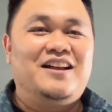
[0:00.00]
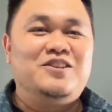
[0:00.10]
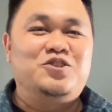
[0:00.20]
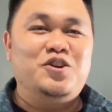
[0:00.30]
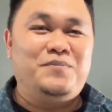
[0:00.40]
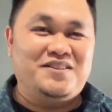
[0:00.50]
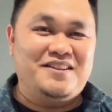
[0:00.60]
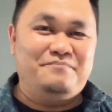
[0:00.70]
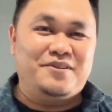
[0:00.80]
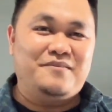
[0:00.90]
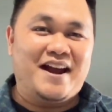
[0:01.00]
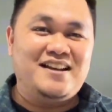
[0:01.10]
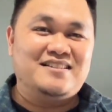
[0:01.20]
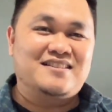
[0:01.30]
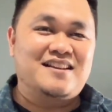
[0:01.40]
Super simple, right?
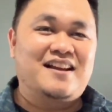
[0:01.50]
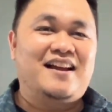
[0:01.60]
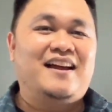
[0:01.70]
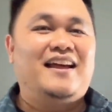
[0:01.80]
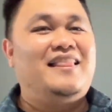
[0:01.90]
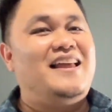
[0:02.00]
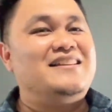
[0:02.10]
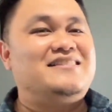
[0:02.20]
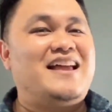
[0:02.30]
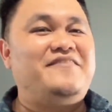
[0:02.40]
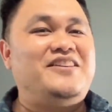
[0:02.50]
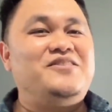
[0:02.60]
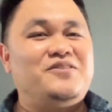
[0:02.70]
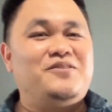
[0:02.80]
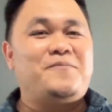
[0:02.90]
Let's dive
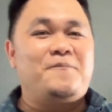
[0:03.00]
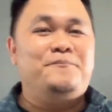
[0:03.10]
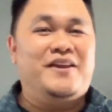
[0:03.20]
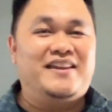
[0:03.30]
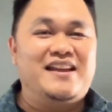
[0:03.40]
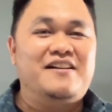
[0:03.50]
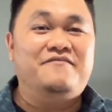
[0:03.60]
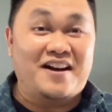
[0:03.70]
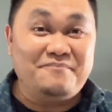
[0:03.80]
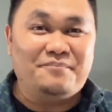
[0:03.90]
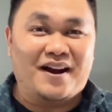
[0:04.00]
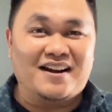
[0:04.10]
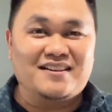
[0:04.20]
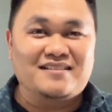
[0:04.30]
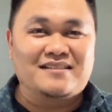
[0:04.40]
into making a fun
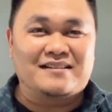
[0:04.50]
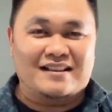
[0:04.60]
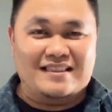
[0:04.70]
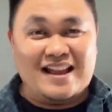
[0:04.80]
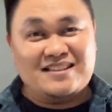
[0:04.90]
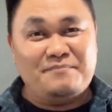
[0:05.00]
part. Let's